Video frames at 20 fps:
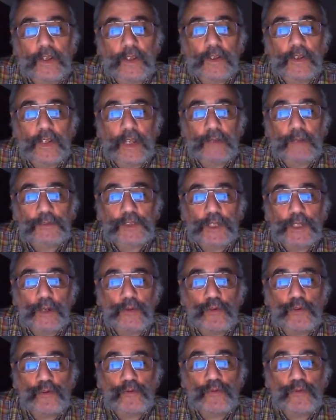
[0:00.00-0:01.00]
They have
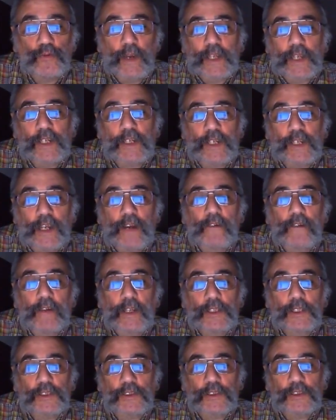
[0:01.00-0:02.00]
shown great
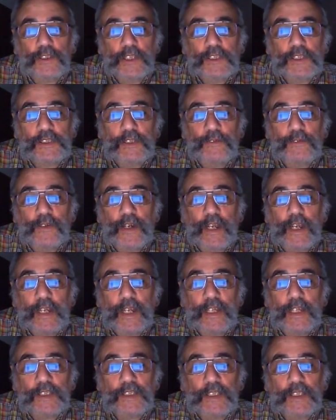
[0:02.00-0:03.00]
courage to testify
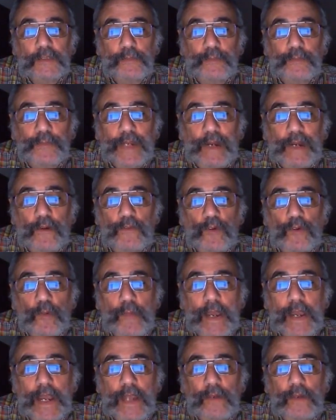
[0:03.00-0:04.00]
against this powerful
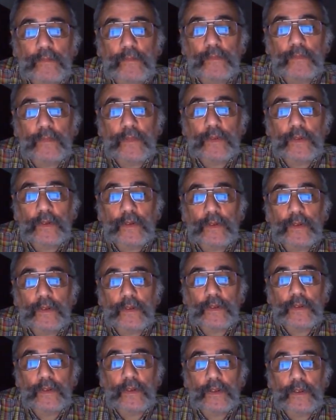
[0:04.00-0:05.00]
man.
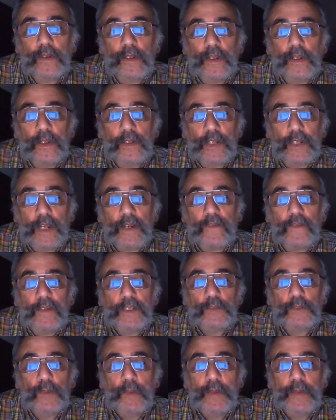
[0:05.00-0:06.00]
None of
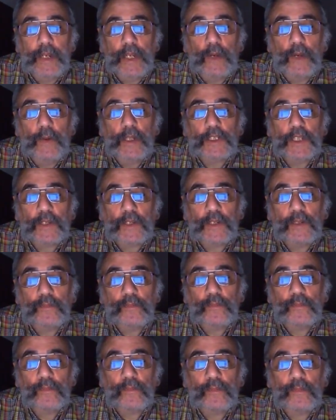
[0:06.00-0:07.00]
these women know each other.
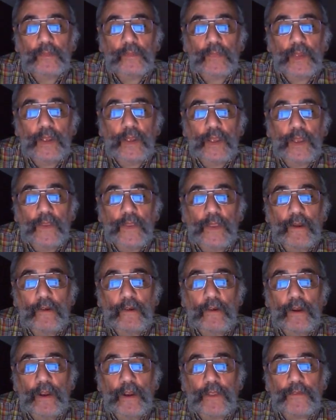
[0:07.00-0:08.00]
There
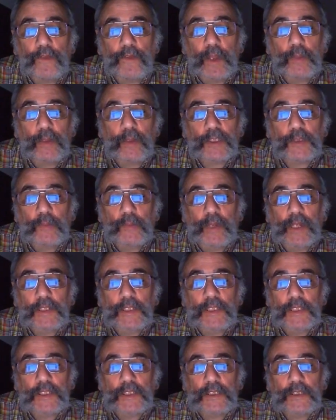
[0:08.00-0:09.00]
are only 3
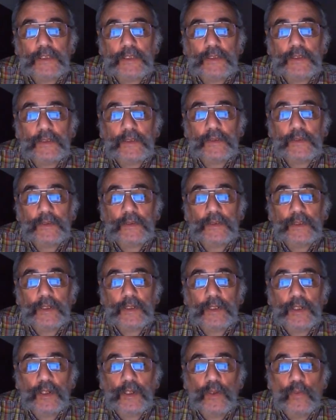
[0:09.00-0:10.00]
possibilities.
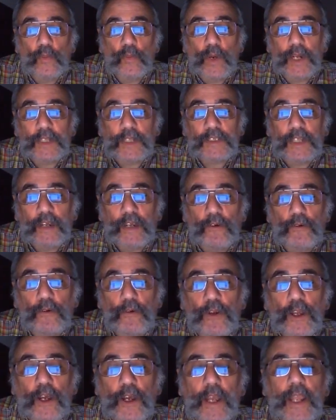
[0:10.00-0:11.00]
One is they are
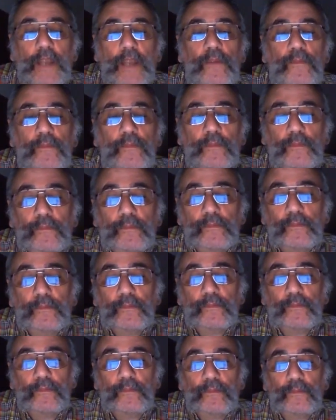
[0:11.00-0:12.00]
all lying.
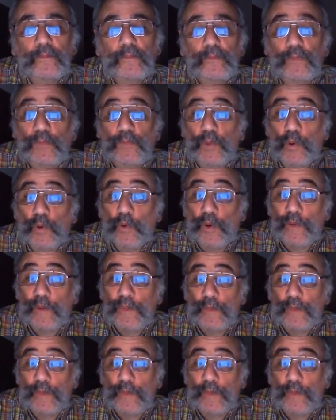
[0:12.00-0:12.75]
All of